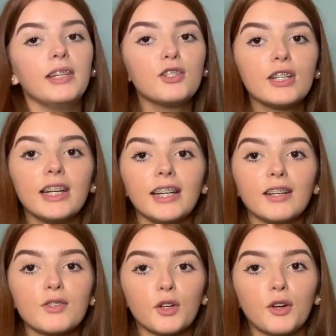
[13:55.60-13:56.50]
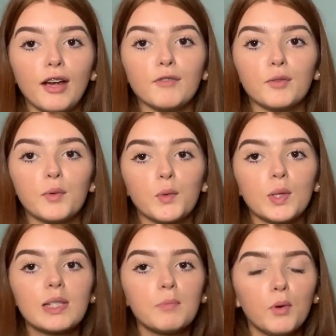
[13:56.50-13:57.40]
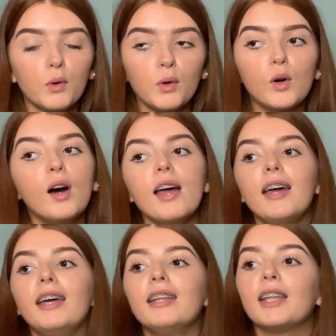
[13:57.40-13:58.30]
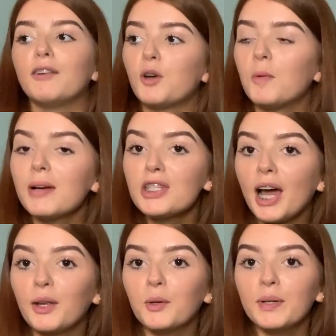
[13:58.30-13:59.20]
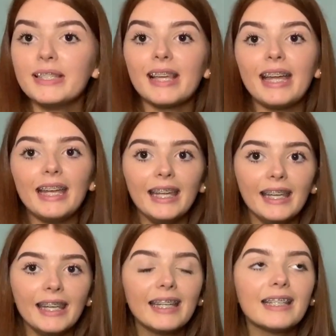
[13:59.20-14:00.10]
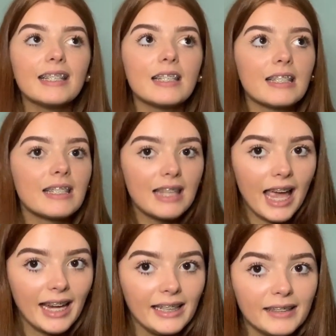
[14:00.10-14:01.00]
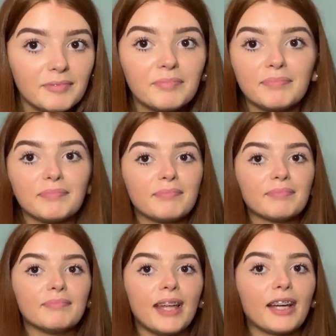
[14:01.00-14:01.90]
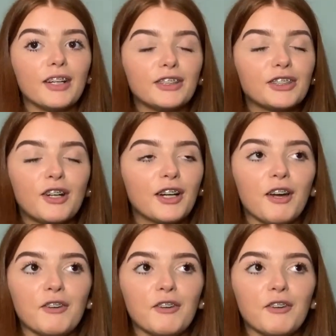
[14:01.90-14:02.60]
literally so grateful for all the support I've got on my channel. Is insane. I just can't go over